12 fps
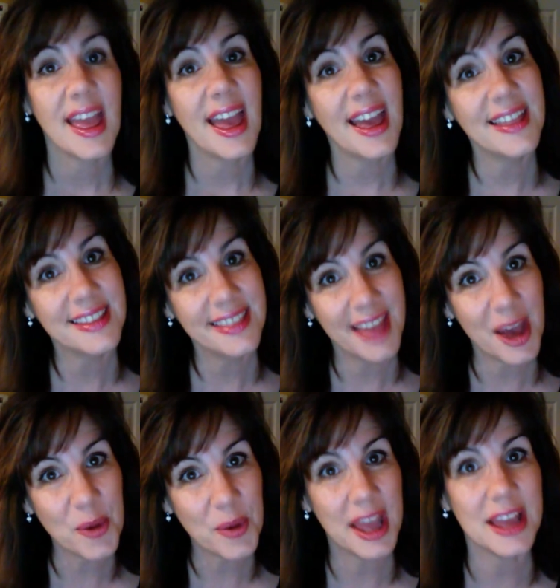And then
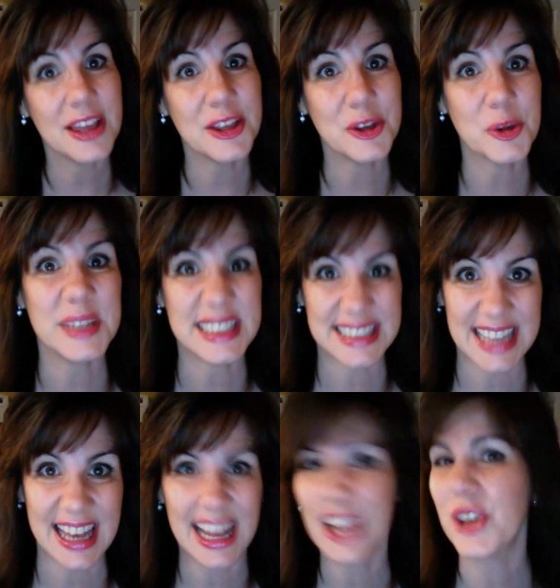that way you'll be
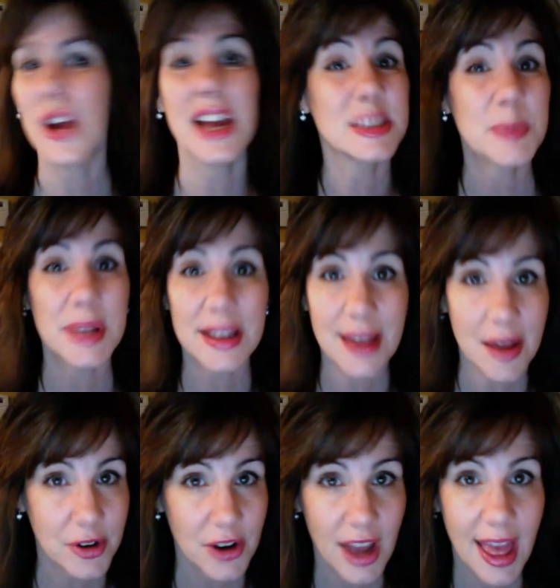set, and your husband
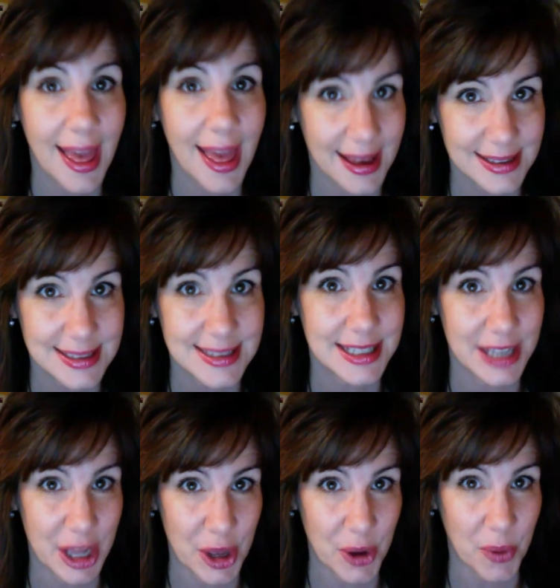never has to
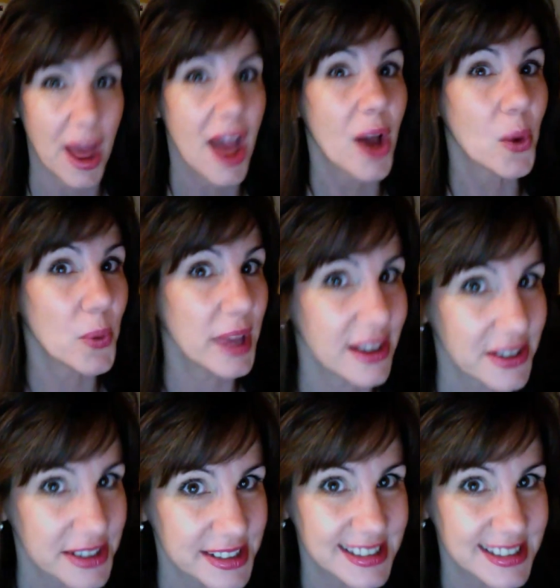know. We
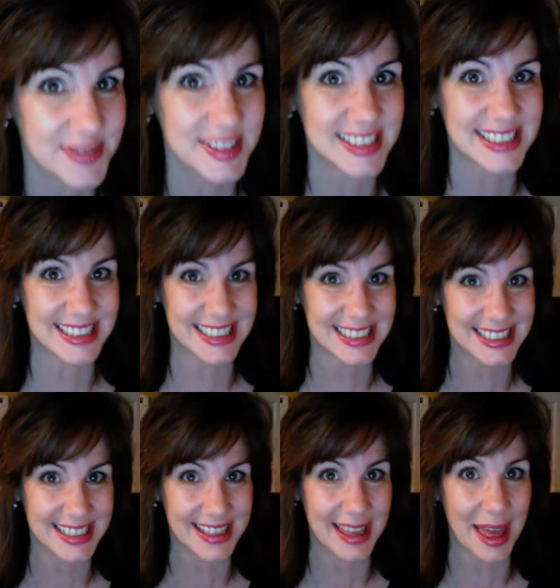girls have to stick
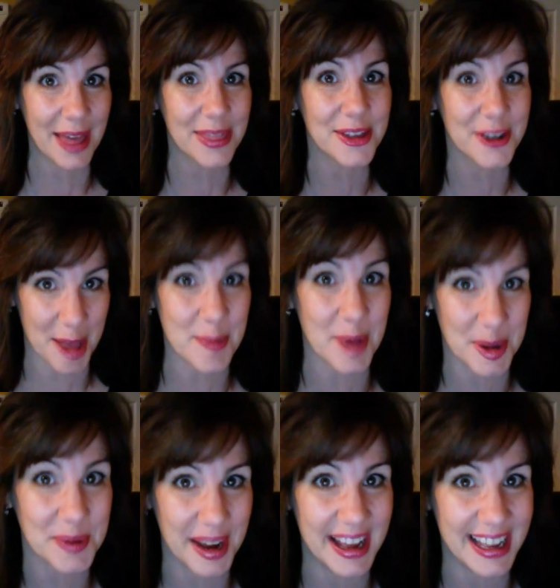together. Am I
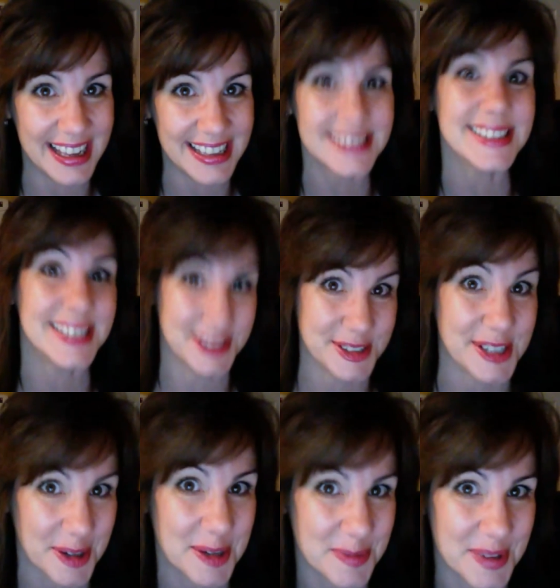right? You know
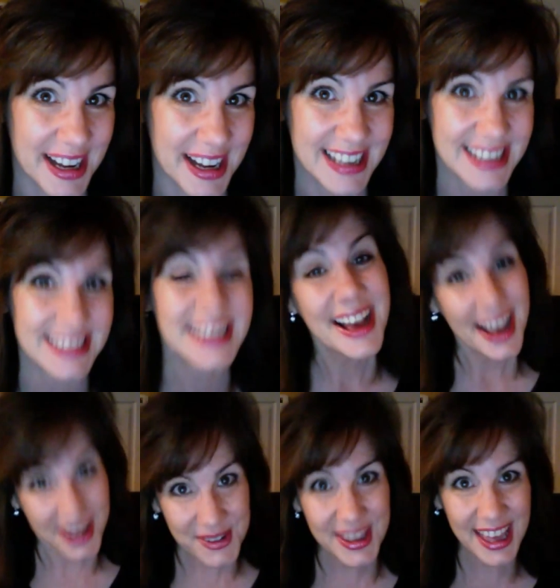I'm right.
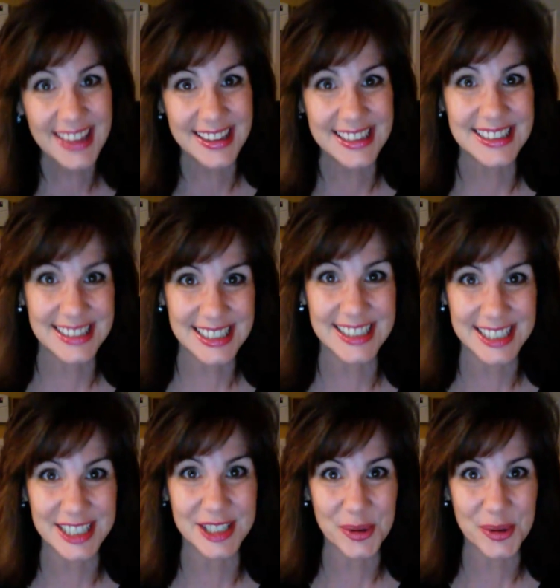Okay, let's
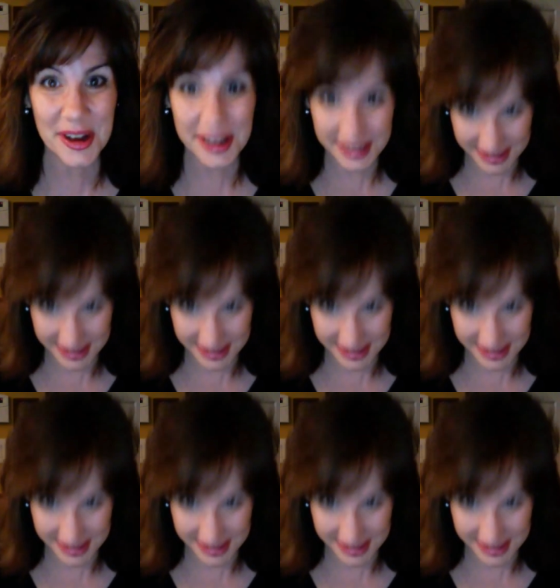continue on.